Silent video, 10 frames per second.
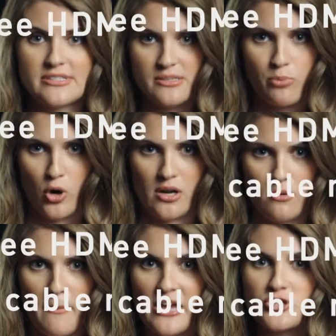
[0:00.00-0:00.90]
this is
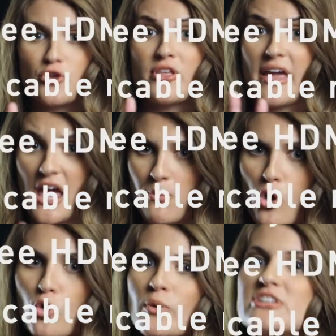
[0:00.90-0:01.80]
important. Make sure the
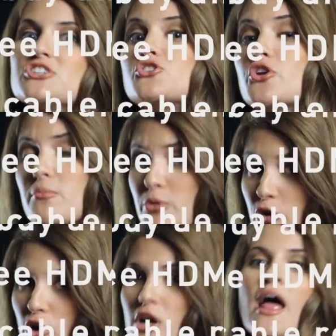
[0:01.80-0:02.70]
cable reaches your
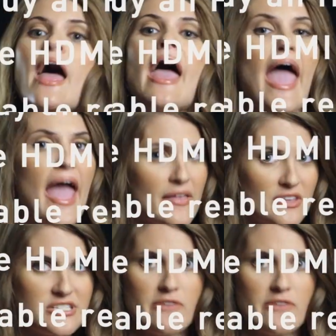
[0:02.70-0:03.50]
computer and the